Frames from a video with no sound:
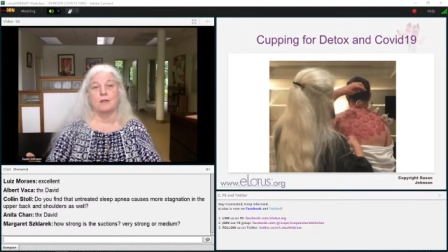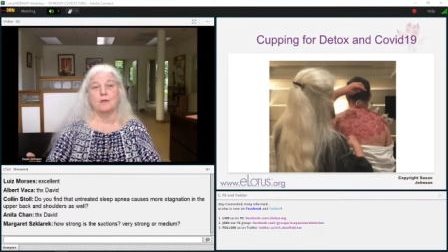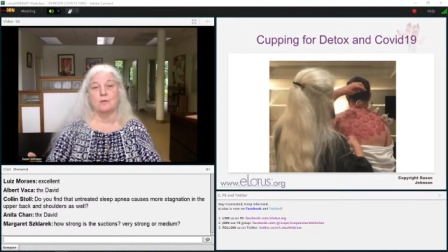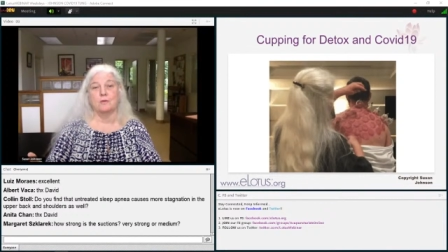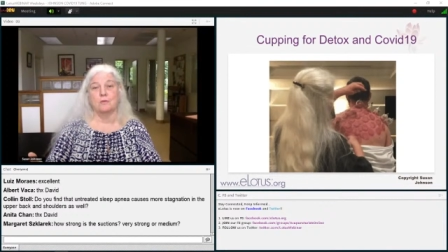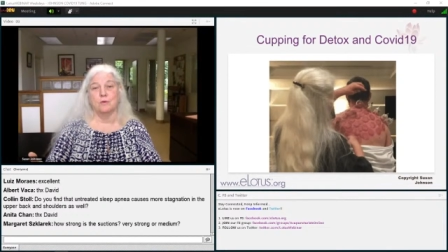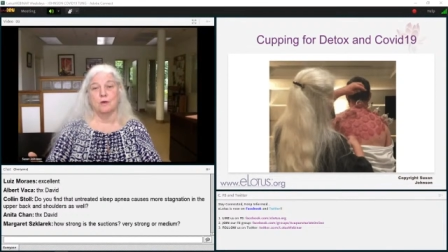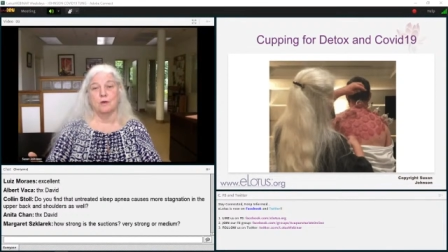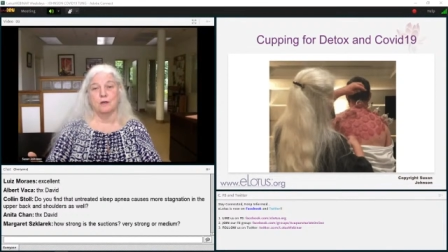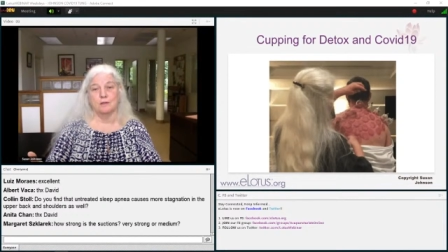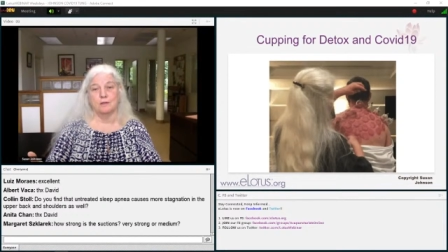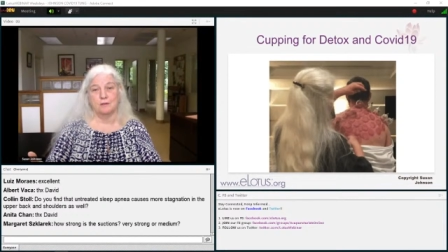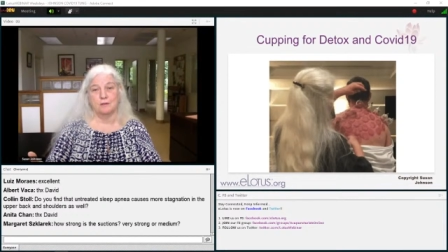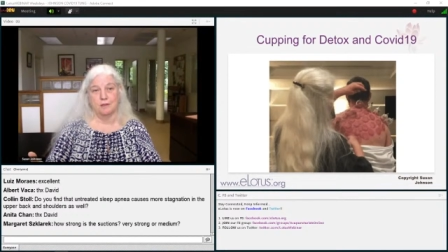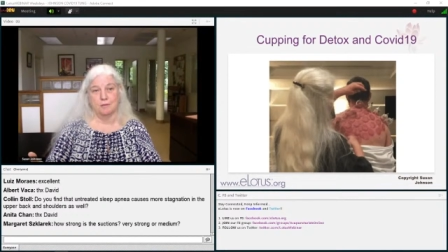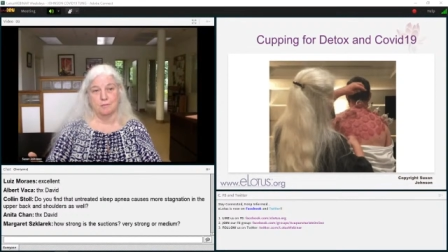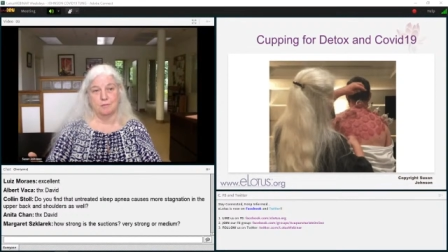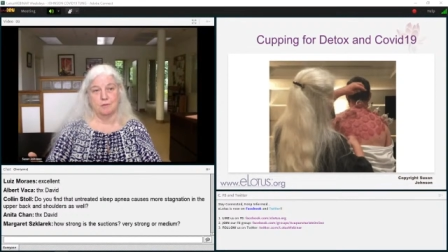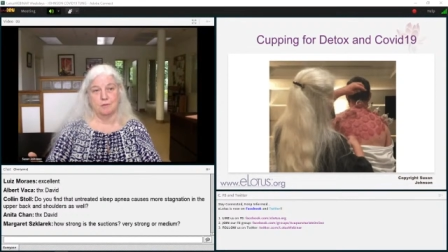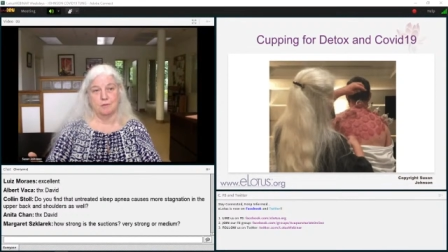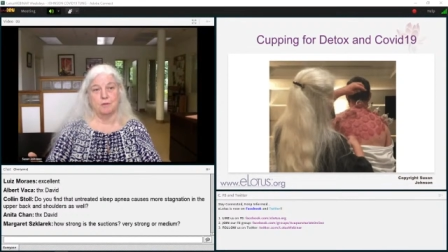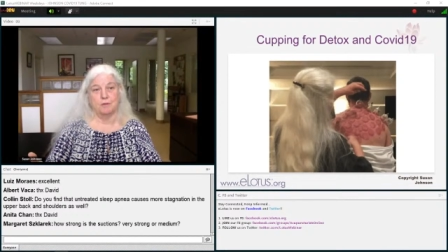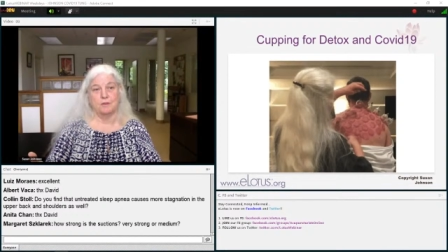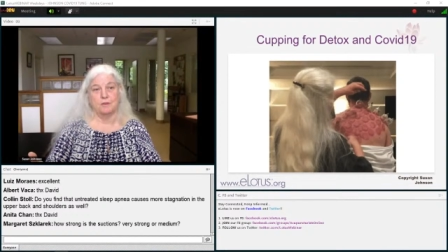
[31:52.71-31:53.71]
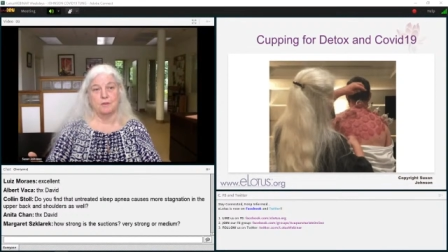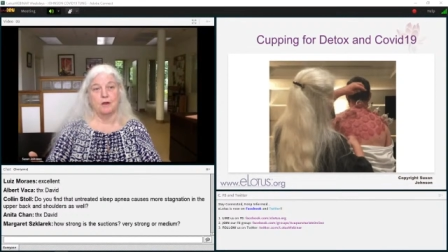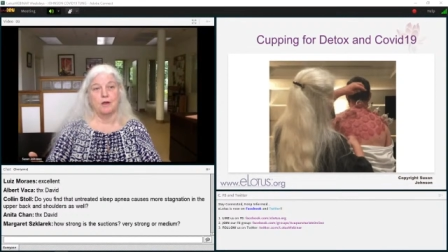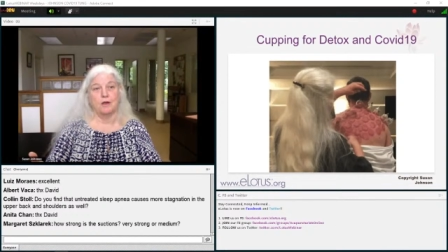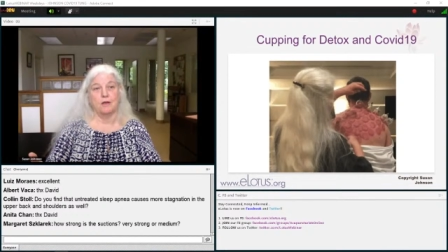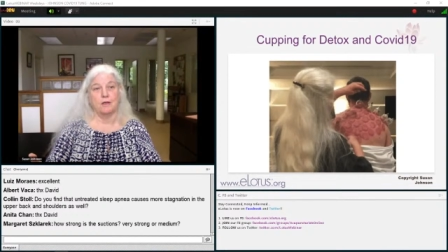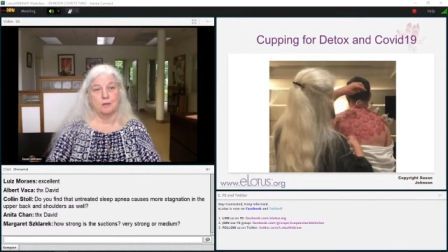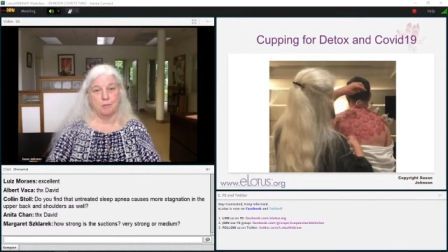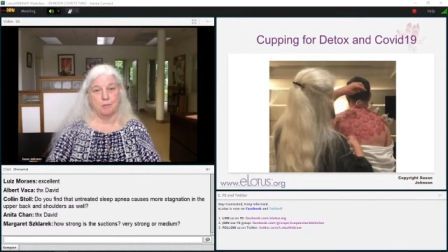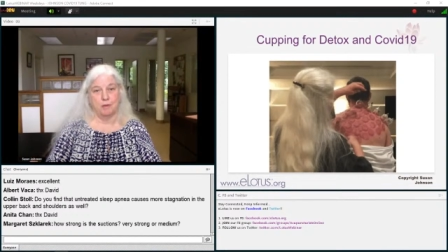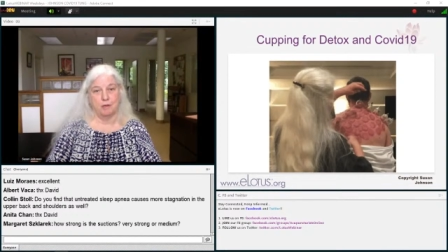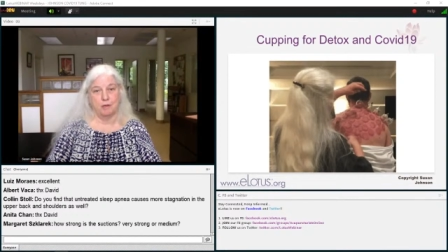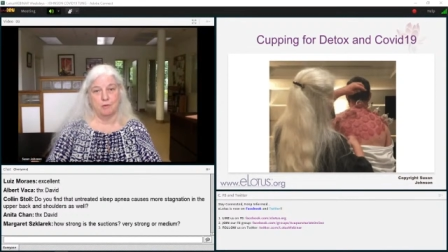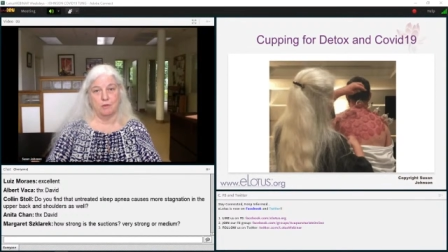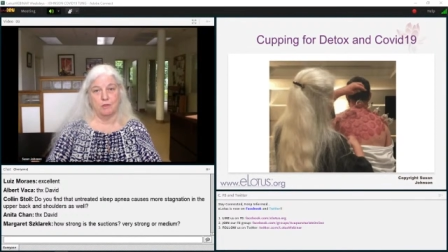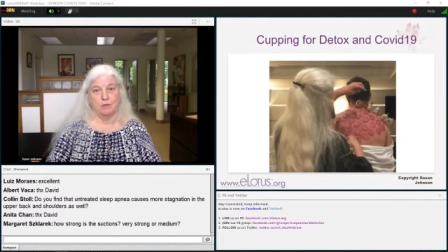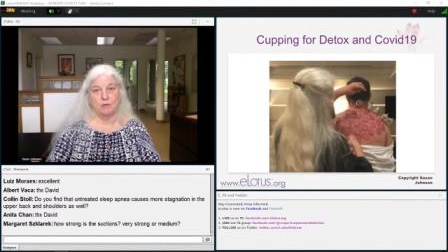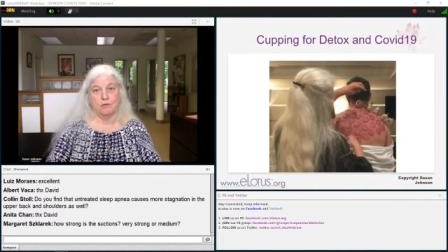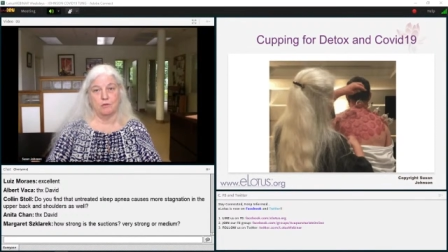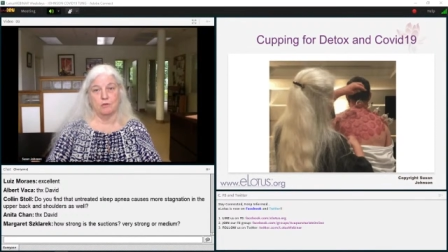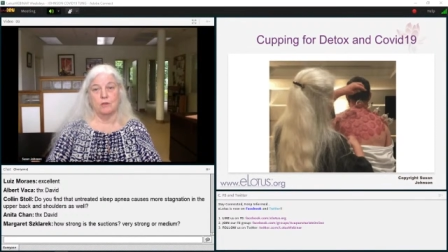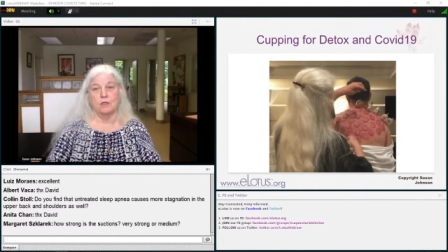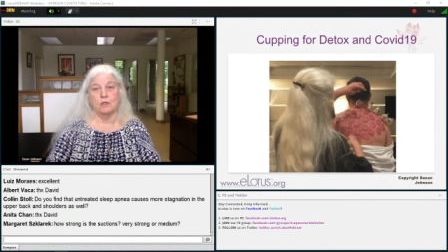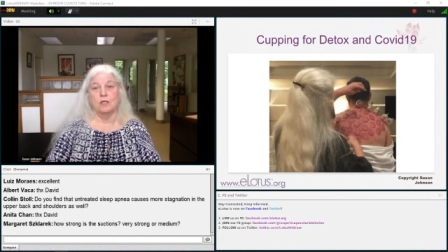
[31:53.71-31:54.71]
you want them to be talking about
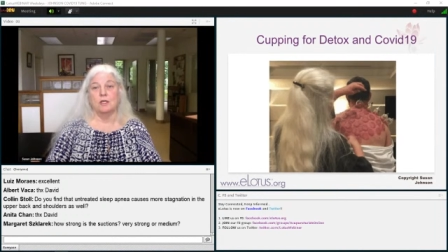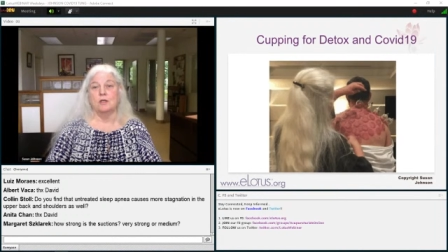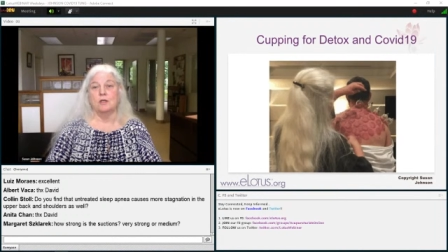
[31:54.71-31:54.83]
you